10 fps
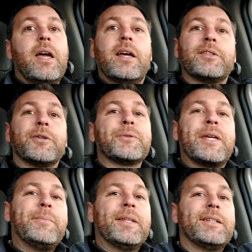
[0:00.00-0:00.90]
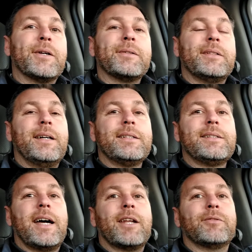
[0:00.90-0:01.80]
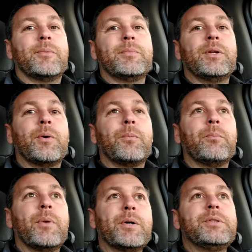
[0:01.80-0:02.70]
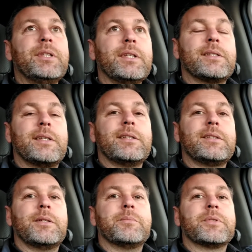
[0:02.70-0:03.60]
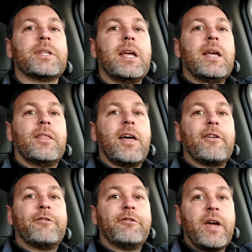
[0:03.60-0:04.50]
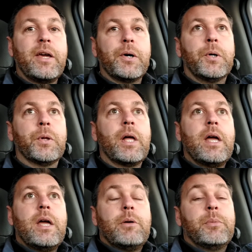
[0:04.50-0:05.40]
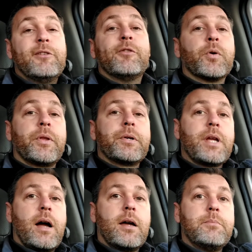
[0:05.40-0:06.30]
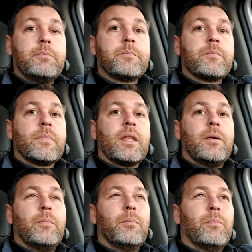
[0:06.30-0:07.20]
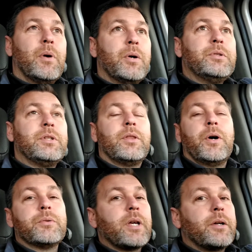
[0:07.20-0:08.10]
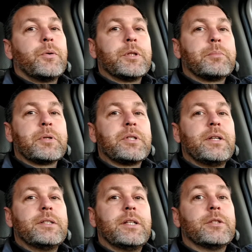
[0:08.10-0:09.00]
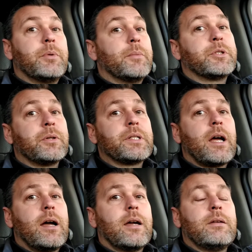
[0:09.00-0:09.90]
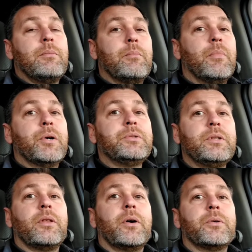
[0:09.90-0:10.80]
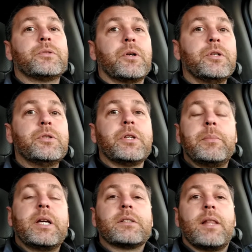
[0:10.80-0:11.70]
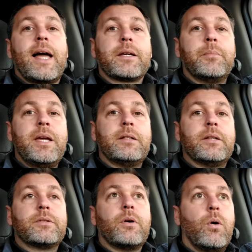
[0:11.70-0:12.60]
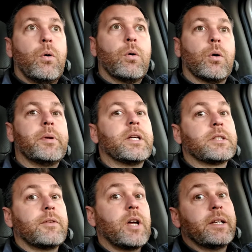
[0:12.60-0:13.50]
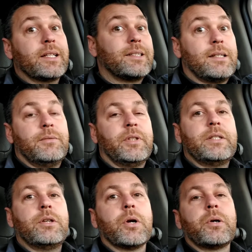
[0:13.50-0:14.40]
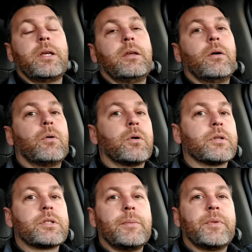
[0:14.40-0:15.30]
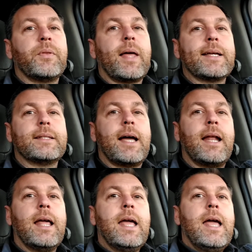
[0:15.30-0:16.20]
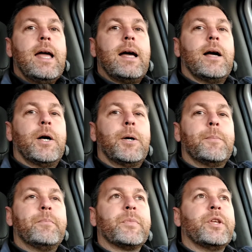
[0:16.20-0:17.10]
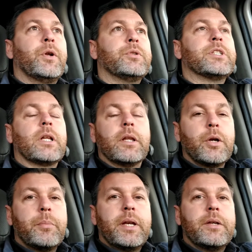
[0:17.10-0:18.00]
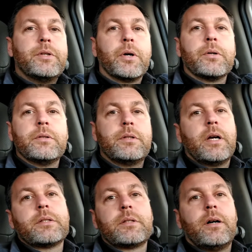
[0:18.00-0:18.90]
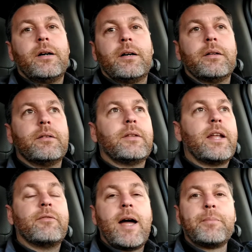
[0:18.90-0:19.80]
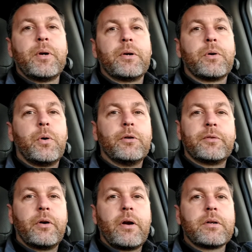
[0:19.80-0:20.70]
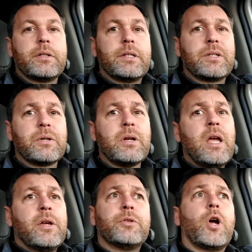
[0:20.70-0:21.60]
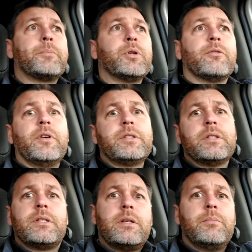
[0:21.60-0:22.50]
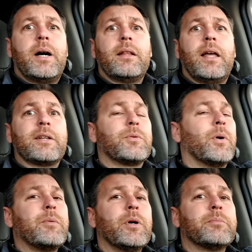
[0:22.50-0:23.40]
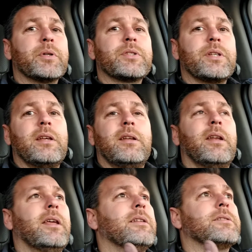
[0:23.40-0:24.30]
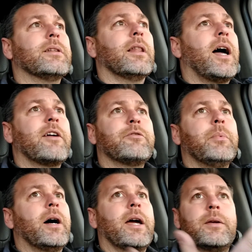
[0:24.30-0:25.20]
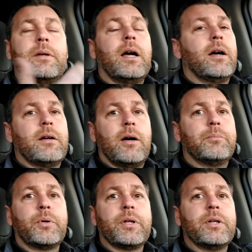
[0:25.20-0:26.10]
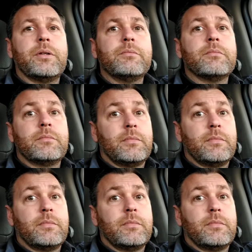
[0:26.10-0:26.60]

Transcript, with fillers: is also keeping the dirt and dust out of them. You know most of the systems that fail before their time most of those, I don't know what the percentage is, but I'm sure it's high. Most of those are usually because of lack of maintenance or because they've gotten excessively dirty or something like that. Um, you know, just a little bit of dirt and dust on that evaporator coil for your air conditioner drops your efficiency by like 21% and ends the life by a, a pretty good